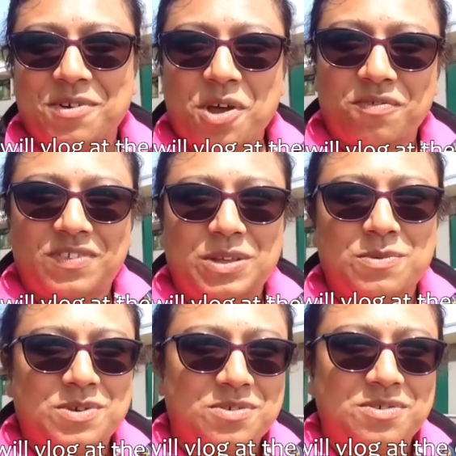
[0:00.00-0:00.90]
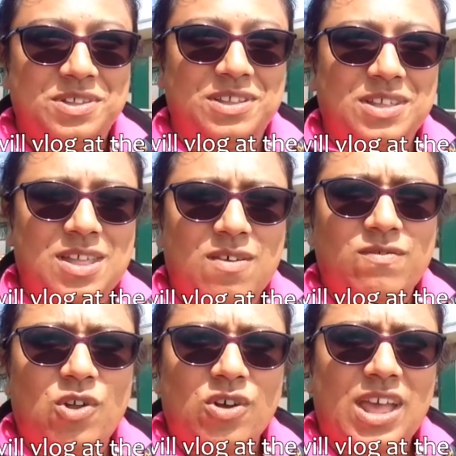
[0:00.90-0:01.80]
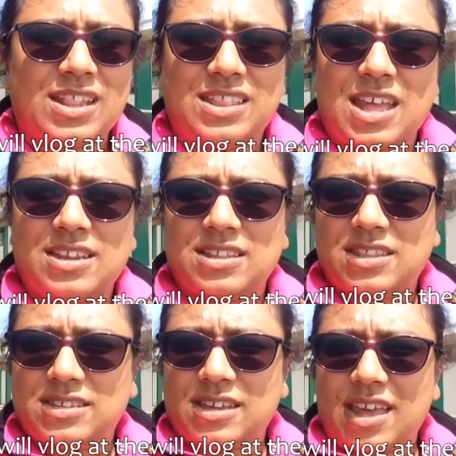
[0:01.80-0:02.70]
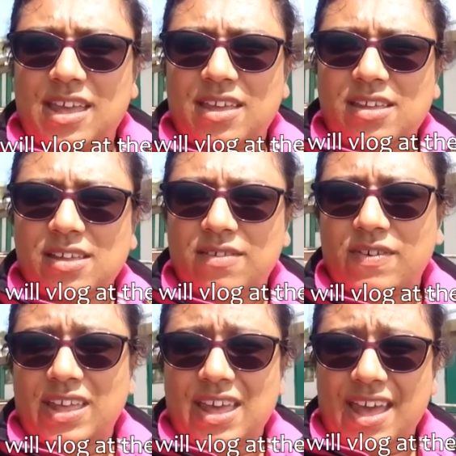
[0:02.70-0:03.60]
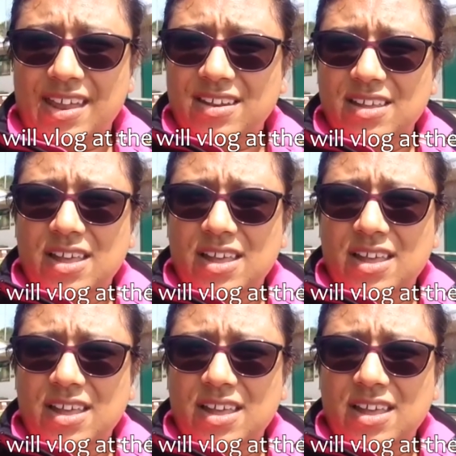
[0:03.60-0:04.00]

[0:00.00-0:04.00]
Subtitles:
Hopefully we'll vlog at the end of the day if I can.